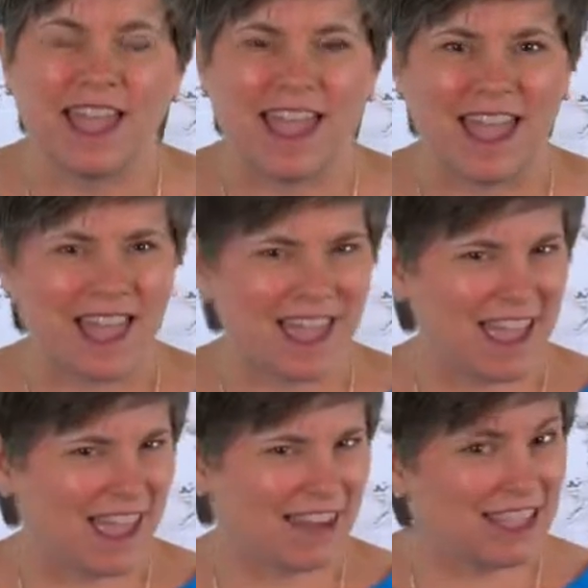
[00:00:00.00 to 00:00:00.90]

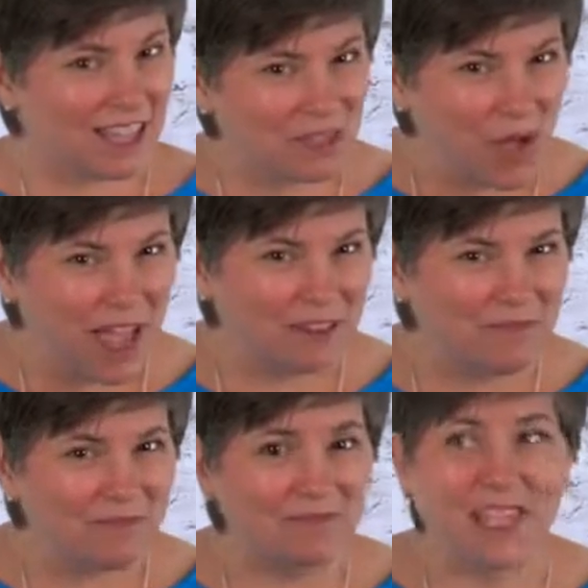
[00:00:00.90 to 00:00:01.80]
And guess what?
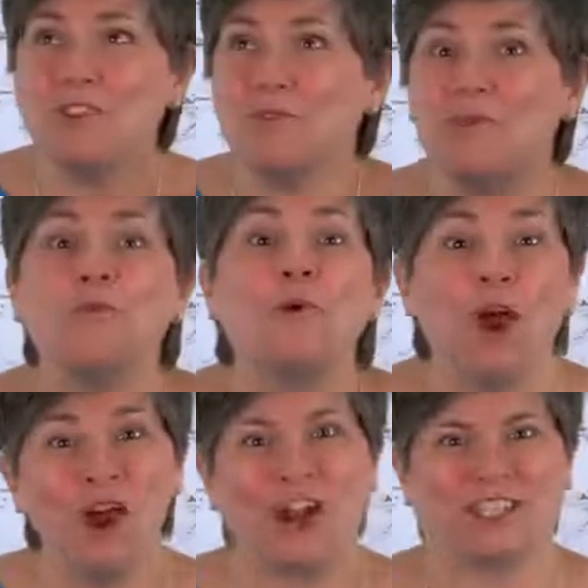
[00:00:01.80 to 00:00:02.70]
It
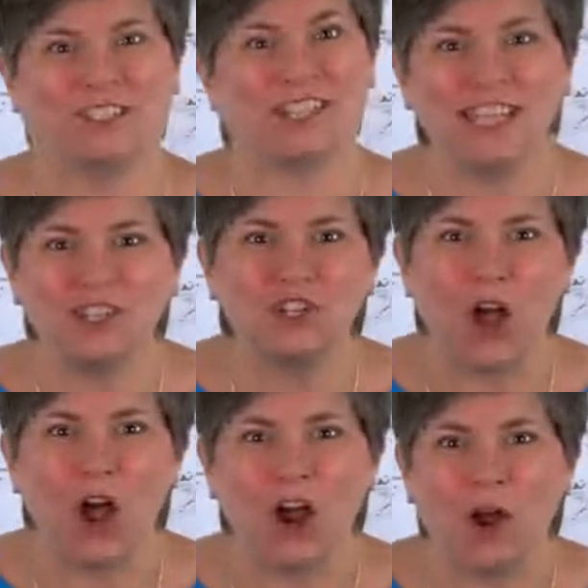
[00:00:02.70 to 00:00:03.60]
worked like a
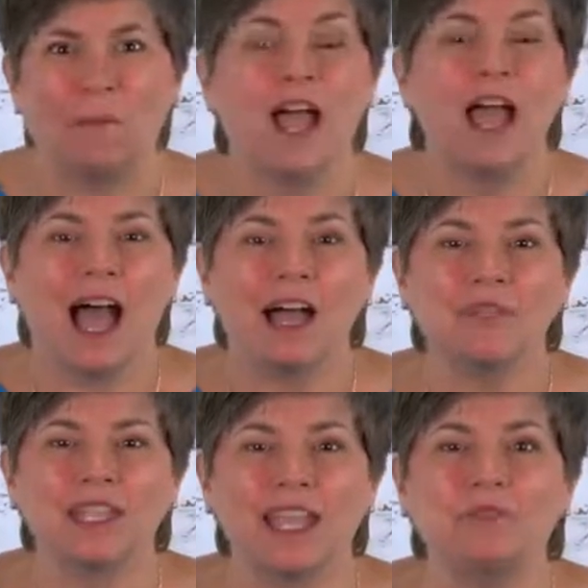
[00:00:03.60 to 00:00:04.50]
charm. I
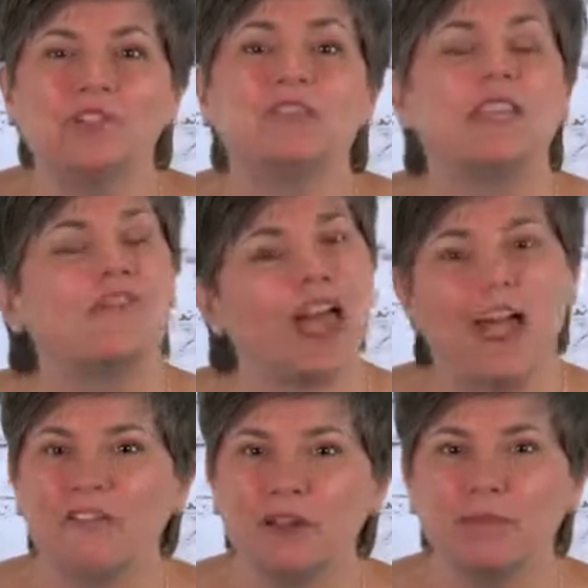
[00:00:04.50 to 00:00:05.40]
was able to leave
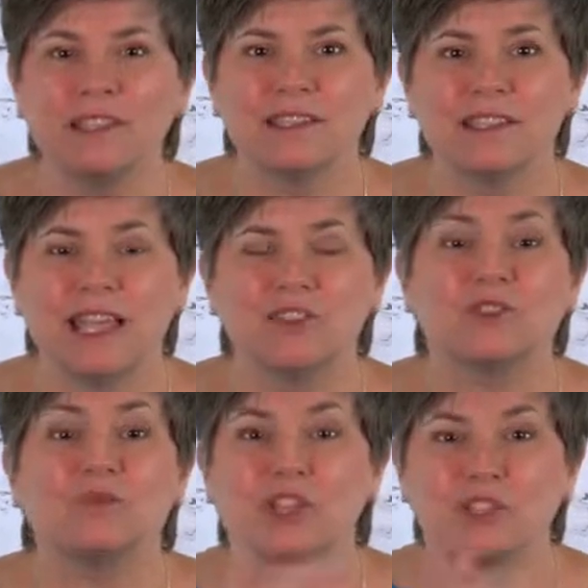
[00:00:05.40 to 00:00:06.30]
every
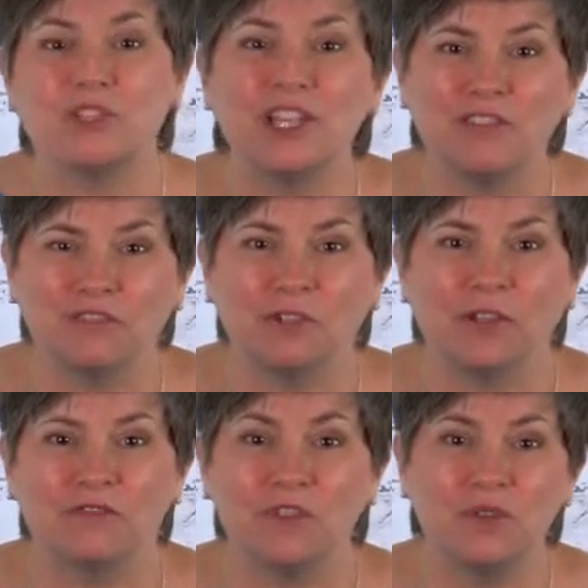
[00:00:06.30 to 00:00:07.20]
presentation with a sheet full
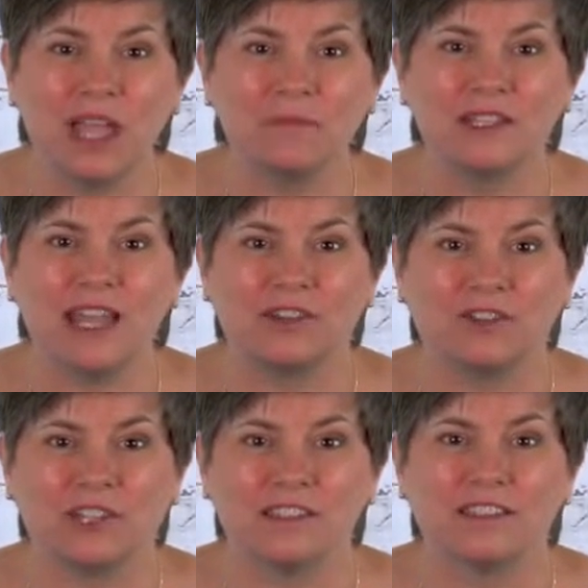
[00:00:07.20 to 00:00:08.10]
of new names and
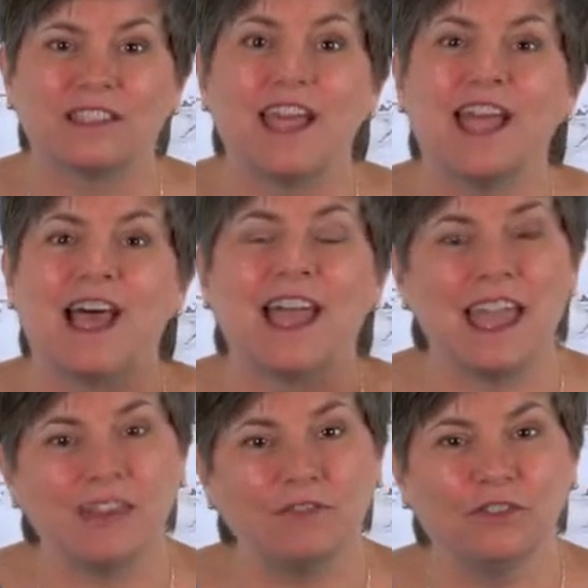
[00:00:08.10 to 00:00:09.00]
addresses, a
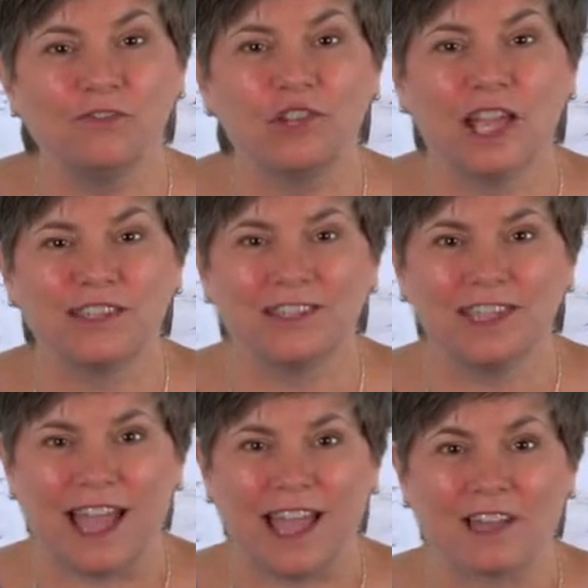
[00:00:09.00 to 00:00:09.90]
handful of checks and
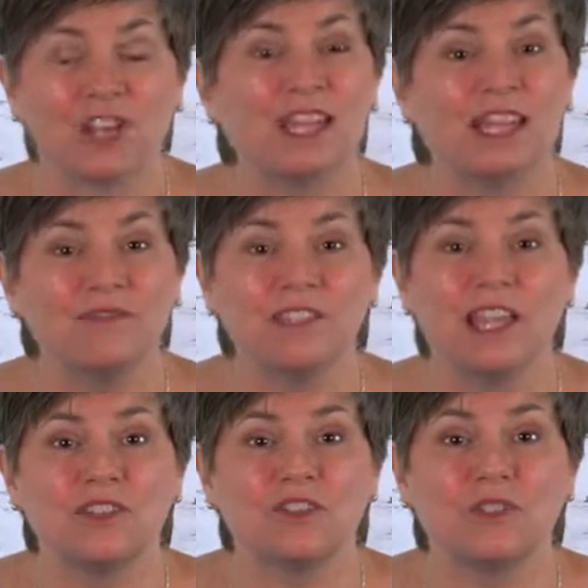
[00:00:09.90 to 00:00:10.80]
cash, and
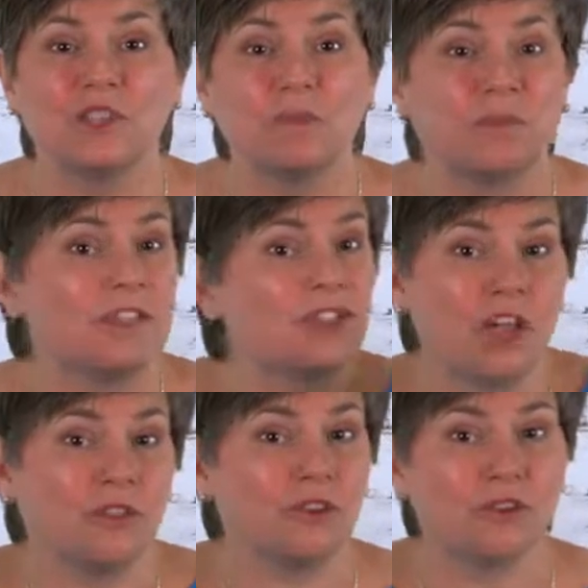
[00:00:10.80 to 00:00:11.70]
invitations to speak
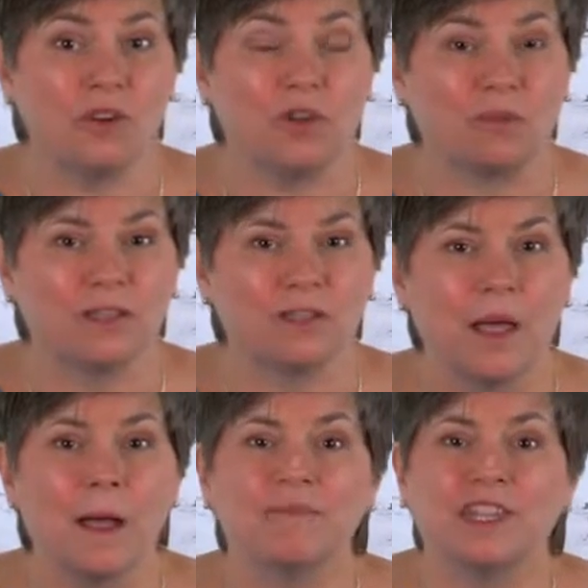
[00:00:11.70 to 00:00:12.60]
to other groups.
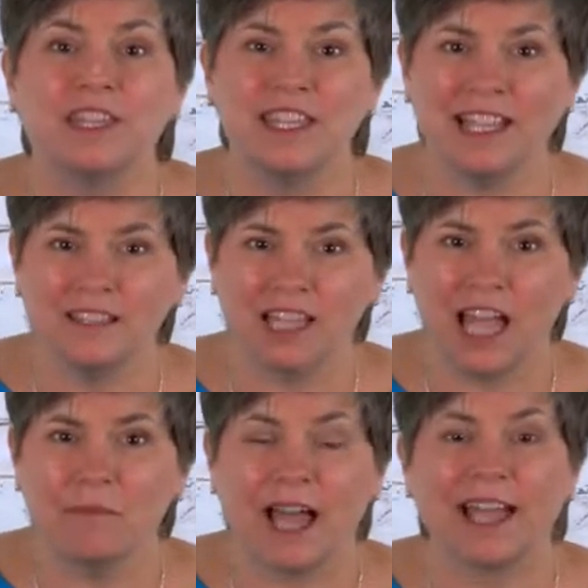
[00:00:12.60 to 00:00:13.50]
Then the next
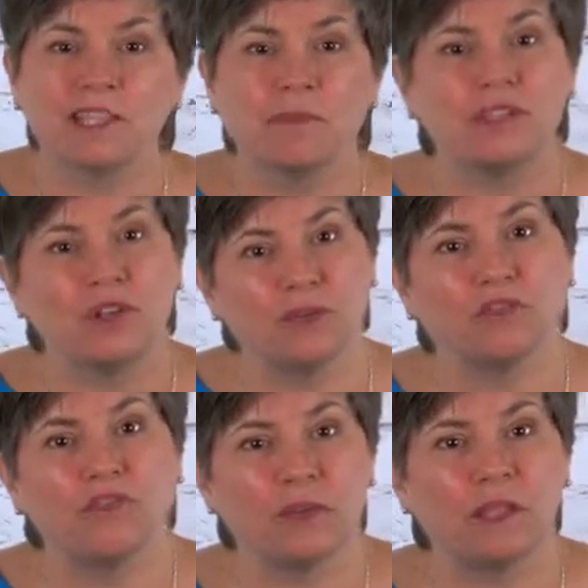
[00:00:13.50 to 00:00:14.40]
time I asked my donor
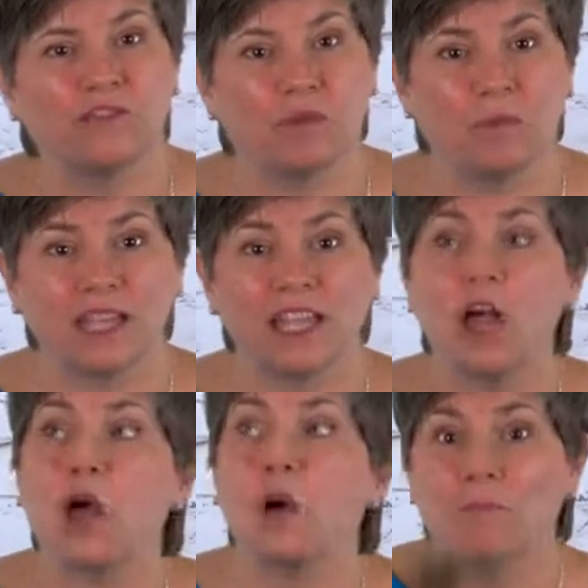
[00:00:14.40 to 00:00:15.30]
family for money,
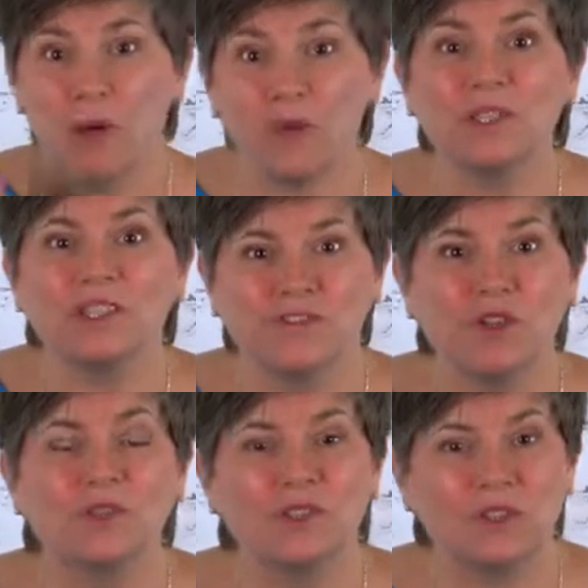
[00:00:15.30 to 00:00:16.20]
most of
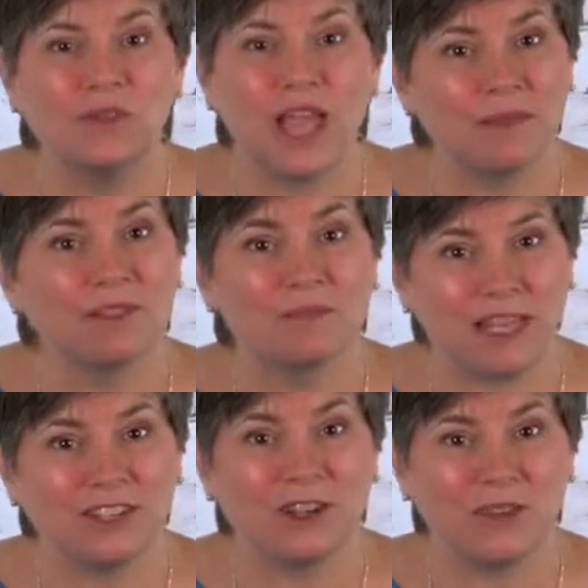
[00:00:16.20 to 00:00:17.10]
those new names
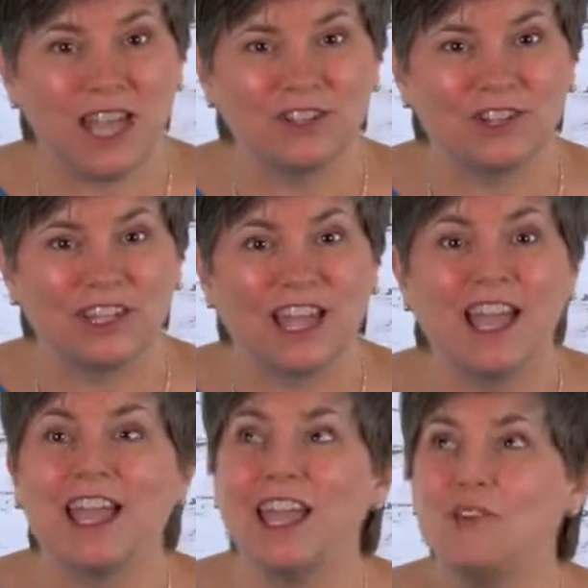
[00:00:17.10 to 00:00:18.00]
made a donation.
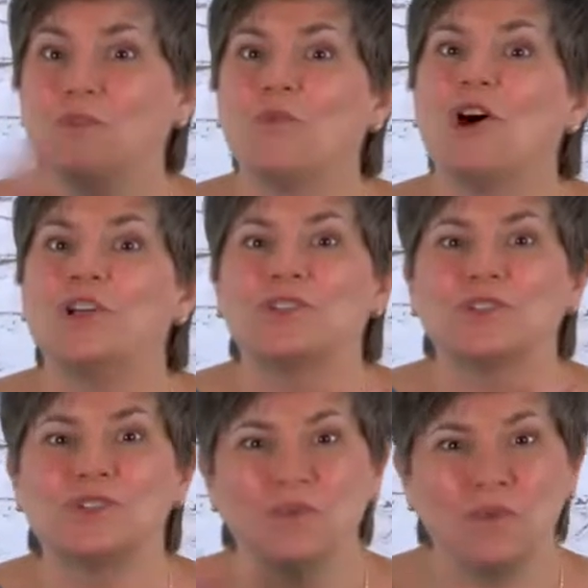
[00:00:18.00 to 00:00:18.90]
It was
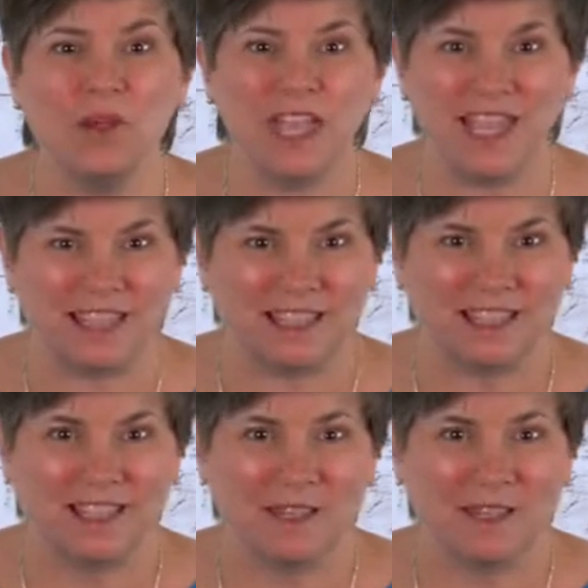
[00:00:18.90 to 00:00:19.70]
sweet.